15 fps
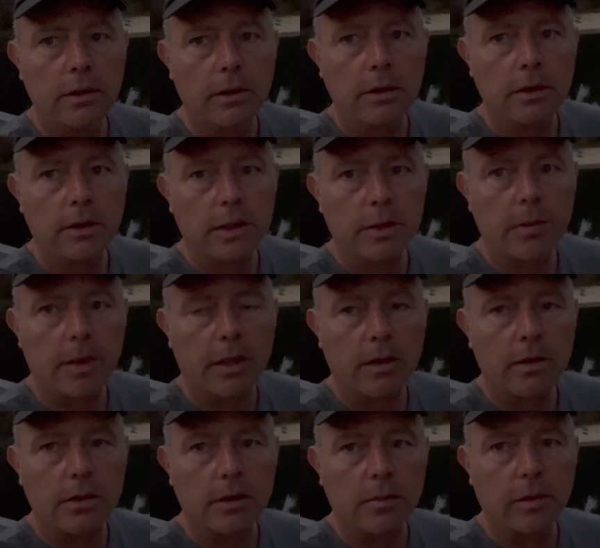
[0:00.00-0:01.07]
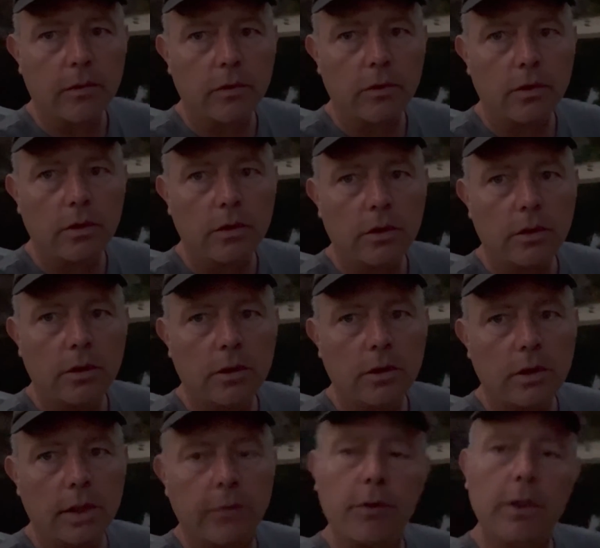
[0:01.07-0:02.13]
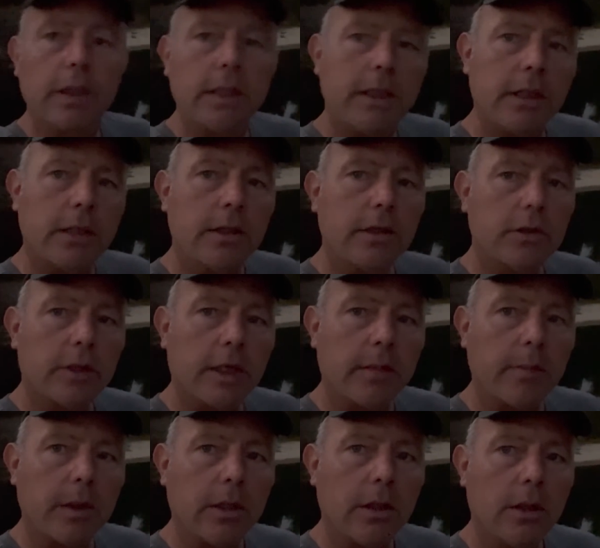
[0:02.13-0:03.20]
transpire on some level. It really did strike me